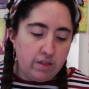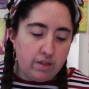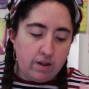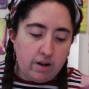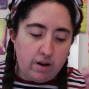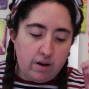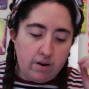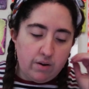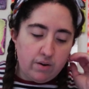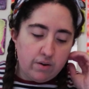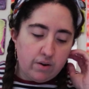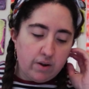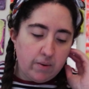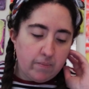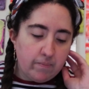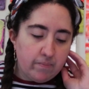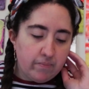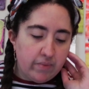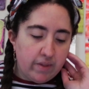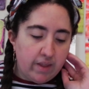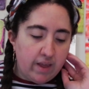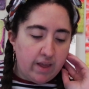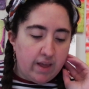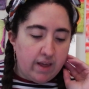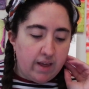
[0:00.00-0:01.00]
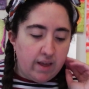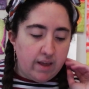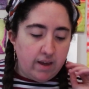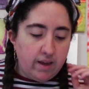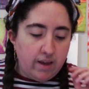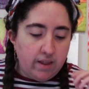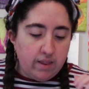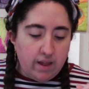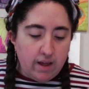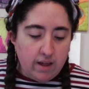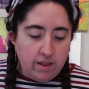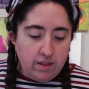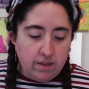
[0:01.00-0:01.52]
said Loki.
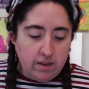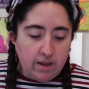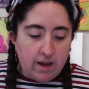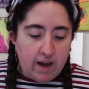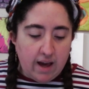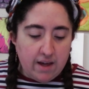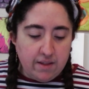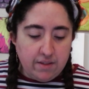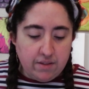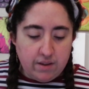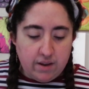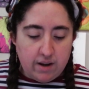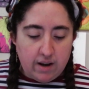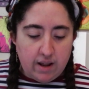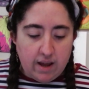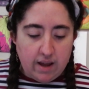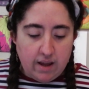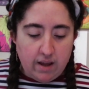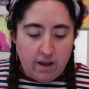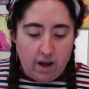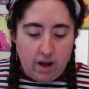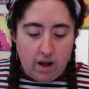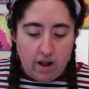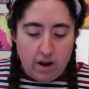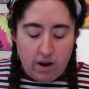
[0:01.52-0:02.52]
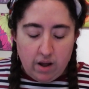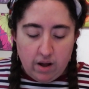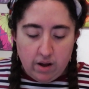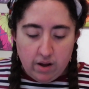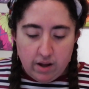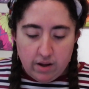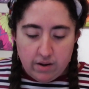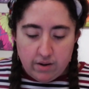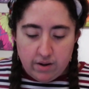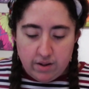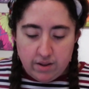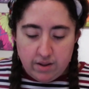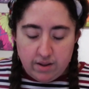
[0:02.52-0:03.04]
He then asked the knight, "How long
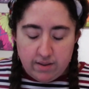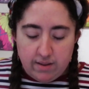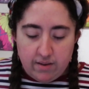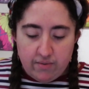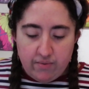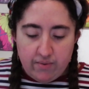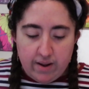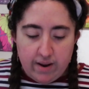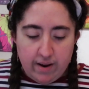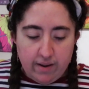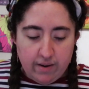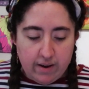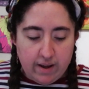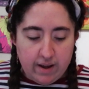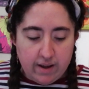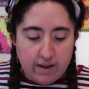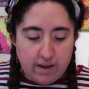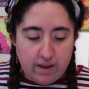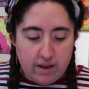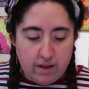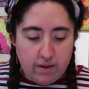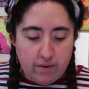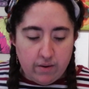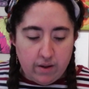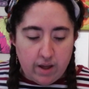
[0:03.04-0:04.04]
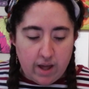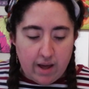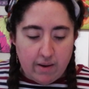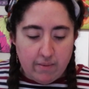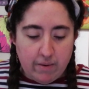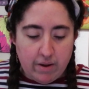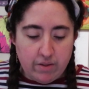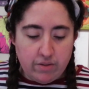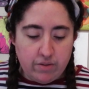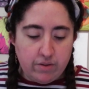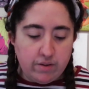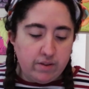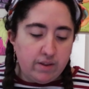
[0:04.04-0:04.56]
ago did the fellow get killed?"
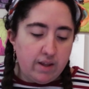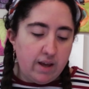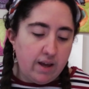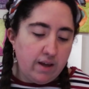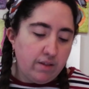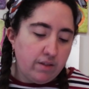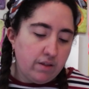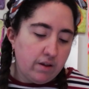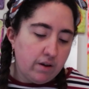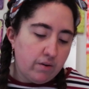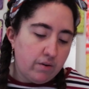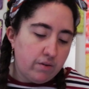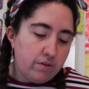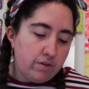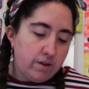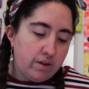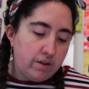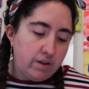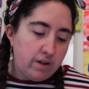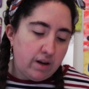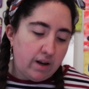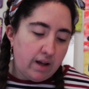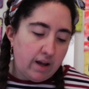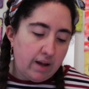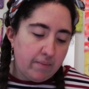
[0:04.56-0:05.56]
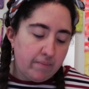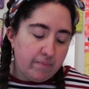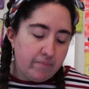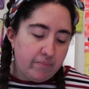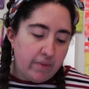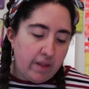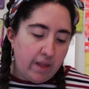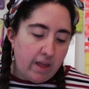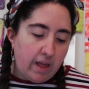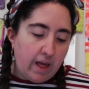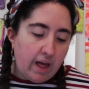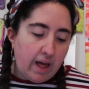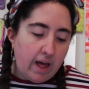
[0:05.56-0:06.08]
"About 6 days ago," said the knight.
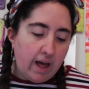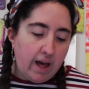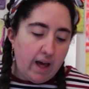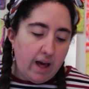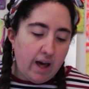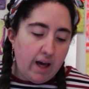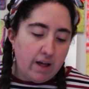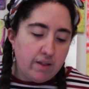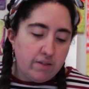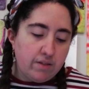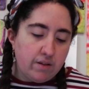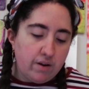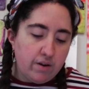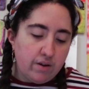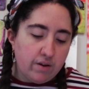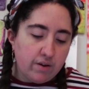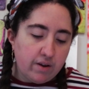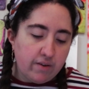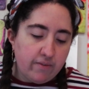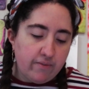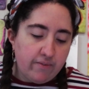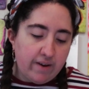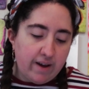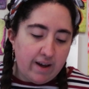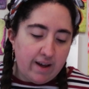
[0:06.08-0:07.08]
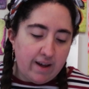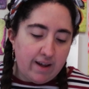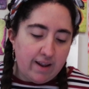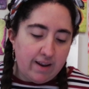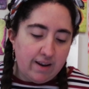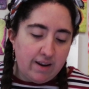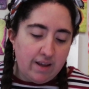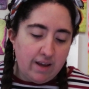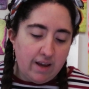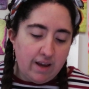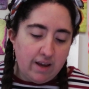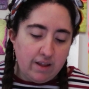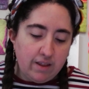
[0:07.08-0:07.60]
"Ah," said Loki
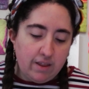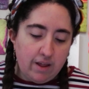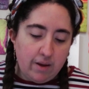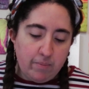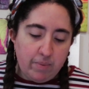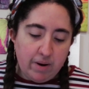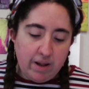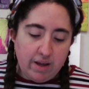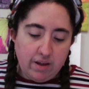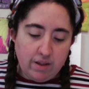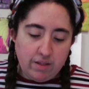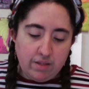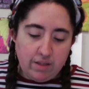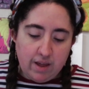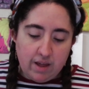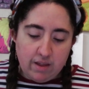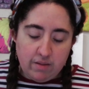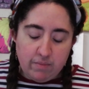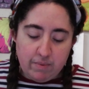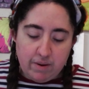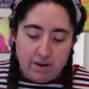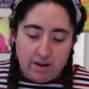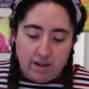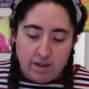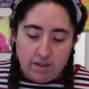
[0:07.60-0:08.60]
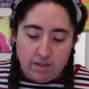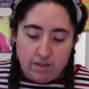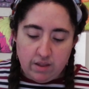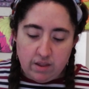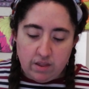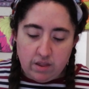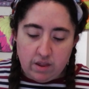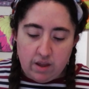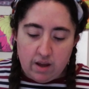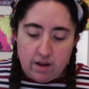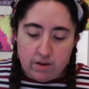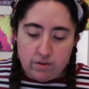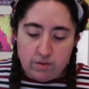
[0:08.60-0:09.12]
sadly, and he then placed his hands beneath
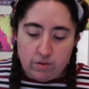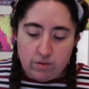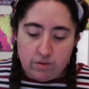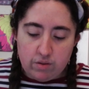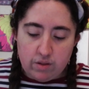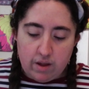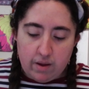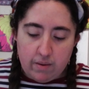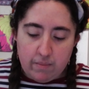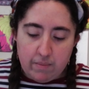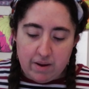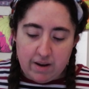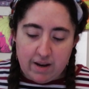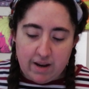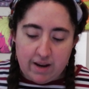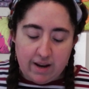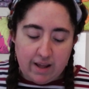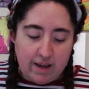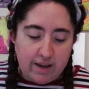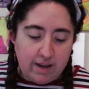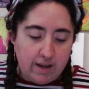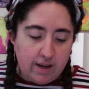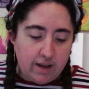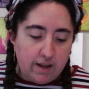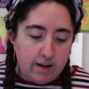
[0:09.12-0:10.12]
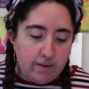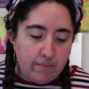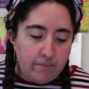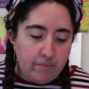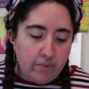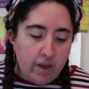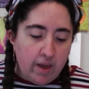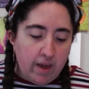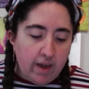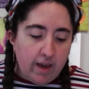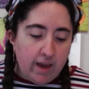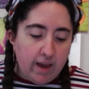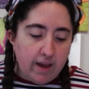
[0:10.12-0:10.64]
his ear to summon Anahid.
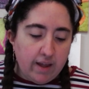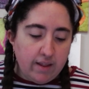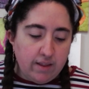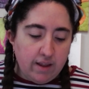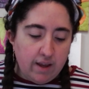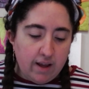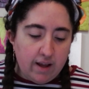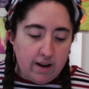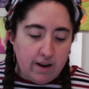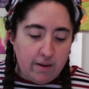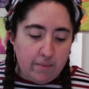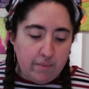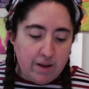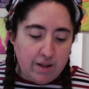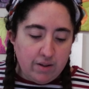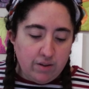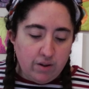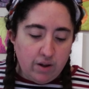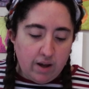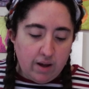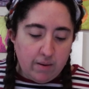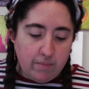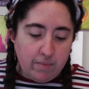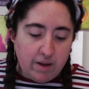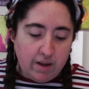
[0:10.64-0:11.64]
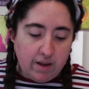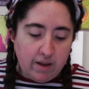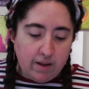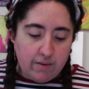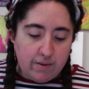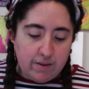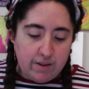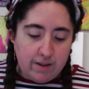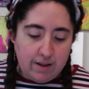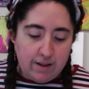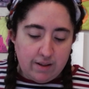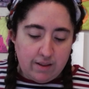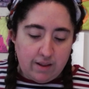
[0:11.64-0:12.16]
And the elemental had been
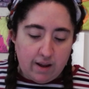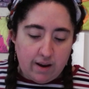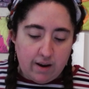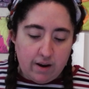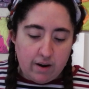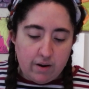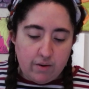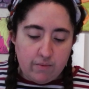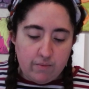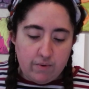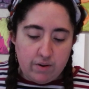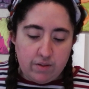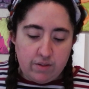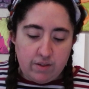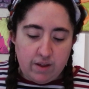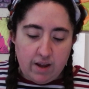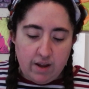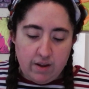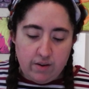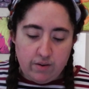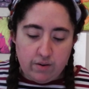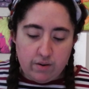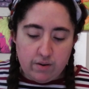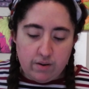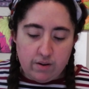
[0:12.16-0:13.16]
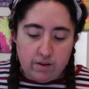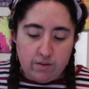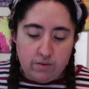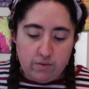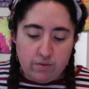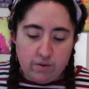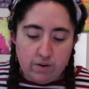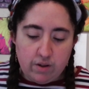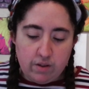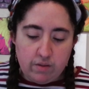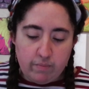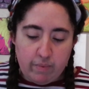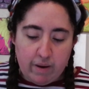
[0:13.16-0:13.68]
hearing the entire conversation, and
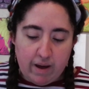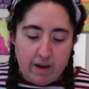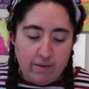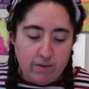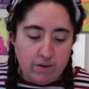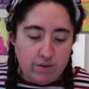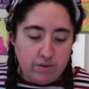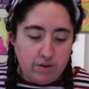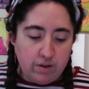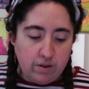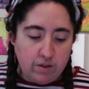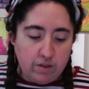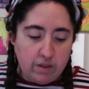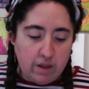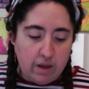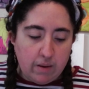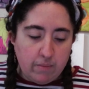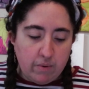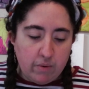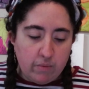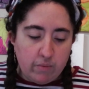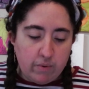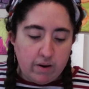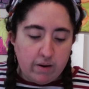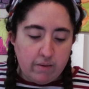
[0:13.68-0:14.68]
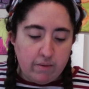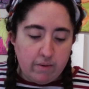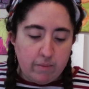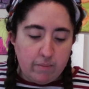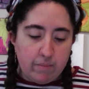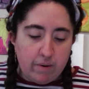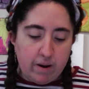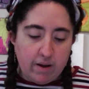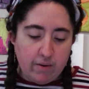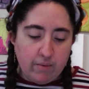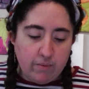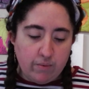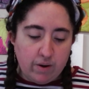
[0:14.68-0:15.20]
through his power she summoned whatever
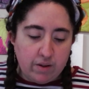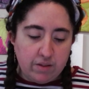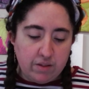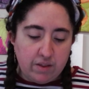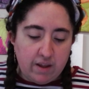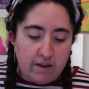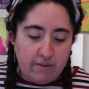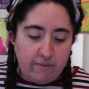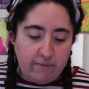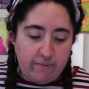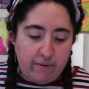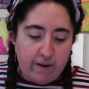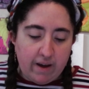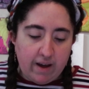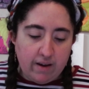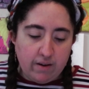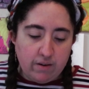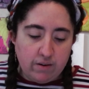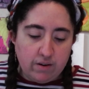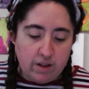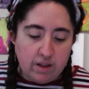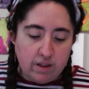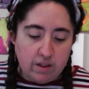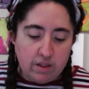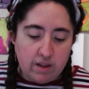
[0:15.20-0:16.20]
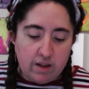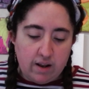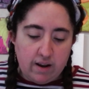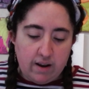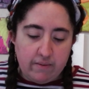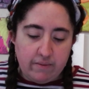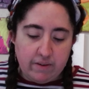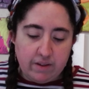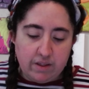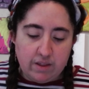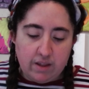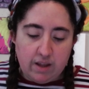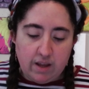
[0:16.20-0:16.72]
blood was not found inside
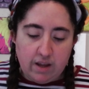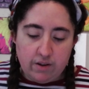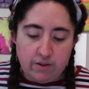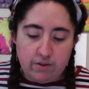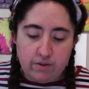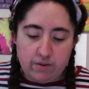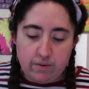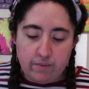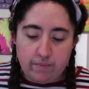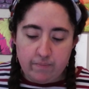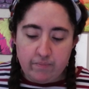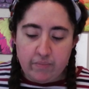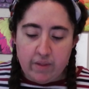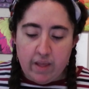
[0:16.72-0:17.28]
living tissue.